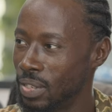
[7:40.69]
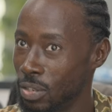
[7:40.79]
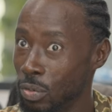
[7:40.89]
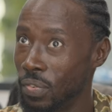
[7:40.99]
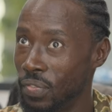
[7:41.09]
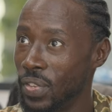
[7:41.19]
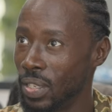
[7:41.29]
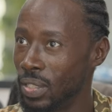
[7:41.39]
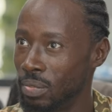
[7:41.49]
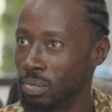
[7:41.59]
You're going to
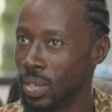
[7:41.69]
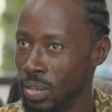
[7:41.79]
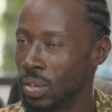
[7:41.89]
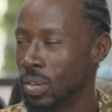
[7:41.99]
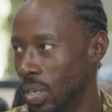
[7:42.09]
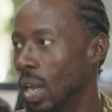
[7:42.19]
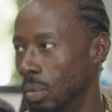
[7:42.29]
feel it, and mm-hmm. you're going to know.